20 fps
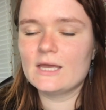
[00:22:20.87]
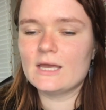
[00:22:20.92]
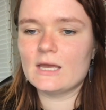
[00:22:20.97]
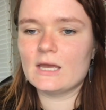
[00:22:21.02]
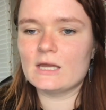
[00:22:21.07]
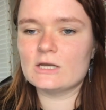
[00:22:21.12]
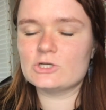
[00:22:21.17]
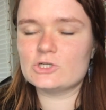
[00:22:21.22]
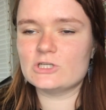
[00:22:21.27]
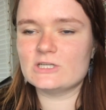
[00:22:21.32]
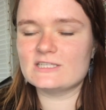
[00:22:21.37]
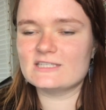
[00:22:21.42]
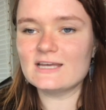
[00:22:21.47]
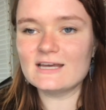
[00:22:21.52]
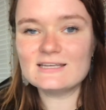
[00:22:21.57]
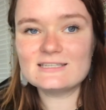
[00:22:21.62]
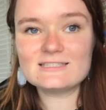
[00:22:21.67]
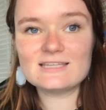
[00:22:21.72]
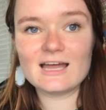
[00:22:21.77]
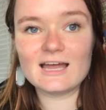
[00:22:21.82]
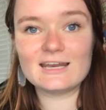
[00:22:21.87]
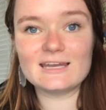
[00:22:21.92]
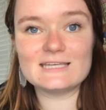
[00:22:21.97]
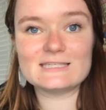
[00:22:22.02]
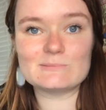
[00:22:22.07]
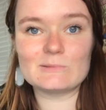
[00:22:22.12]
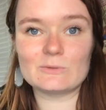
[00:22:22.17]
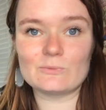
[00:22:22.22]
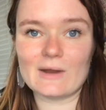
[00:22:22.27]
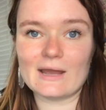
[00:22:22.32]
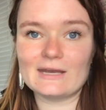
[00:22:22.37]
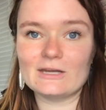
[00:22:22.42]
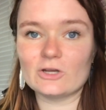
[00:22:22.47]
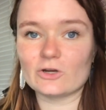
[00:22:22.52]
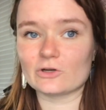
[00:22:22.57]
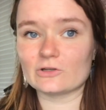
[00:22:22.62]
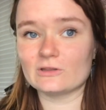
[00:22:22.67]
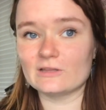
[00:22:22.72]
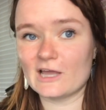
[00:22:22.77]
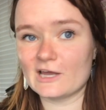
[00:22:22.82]
and she says that he's been writing
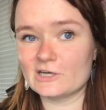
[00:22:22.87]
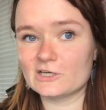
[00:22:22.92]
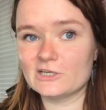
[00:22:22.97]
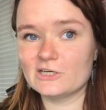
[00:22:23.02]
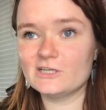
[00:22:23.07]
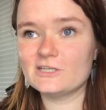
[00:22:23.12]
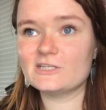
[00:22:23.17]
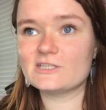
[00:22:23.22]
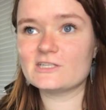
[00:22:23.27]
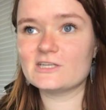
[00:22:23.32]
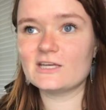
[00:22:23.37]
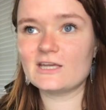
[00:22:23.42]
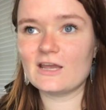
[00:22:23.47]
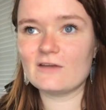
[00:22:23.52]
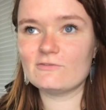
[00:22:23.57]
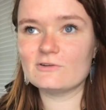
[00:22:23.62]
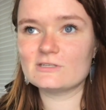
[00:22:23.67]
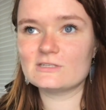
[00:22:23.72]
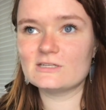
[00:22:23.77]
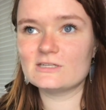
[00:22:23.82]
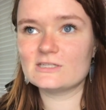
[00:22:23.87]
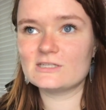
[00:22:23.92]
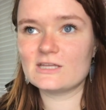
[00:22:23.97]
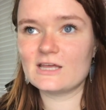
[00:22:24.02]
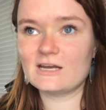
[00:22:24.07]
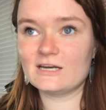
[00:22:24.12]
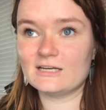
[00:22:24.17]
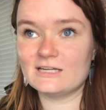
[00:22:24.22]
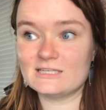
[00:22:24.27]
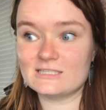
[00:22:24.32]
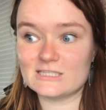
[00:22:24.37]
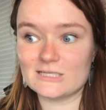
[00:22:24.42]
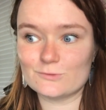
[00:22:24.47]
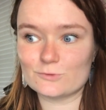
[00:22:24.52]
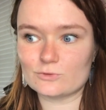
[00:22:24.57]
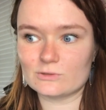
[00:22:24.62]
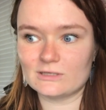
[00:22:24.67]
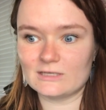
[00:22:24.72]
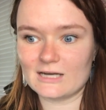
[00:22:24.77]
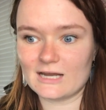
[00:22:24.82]
her letters like ever since then and he seems
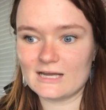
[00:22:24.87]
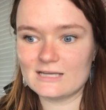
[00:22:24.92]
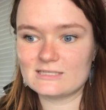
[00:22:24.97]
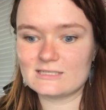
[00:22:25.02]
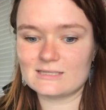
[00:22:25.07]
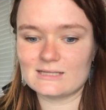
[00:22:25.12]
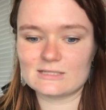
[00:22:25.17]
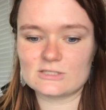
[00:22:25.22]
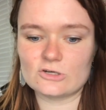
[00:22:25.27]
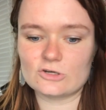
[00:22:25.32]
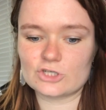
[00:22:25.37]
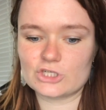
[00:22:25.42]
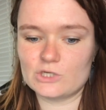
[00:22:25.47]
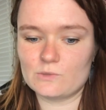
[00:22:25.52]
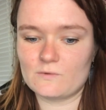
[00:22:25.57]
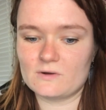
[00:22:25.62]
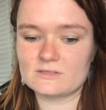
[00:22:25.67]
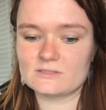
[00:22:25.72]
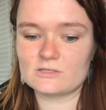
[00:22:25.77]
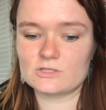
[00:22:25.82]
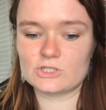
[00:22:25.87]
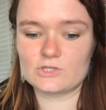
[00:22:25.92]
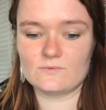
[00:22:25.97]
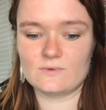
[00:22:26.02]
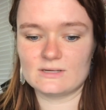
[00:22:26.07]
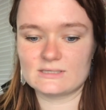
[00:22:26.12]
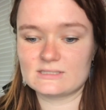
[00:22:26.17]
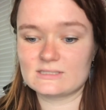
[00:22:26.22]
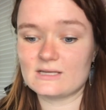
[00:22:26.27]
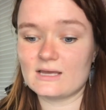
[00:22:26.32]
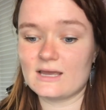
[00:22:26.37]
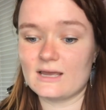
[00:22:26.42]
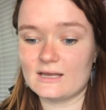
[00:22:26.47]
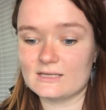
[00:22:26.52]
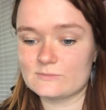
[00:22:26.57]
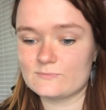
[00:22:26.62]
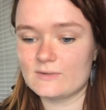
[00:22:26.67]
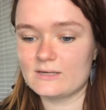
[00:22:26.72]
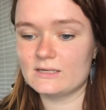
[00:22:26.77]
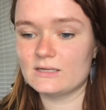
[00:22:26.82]
really nice and that's all she wants is she wants a
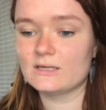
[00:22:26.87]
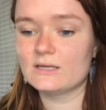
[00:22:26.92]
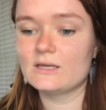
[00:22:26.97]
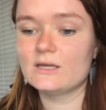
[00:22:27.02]
husband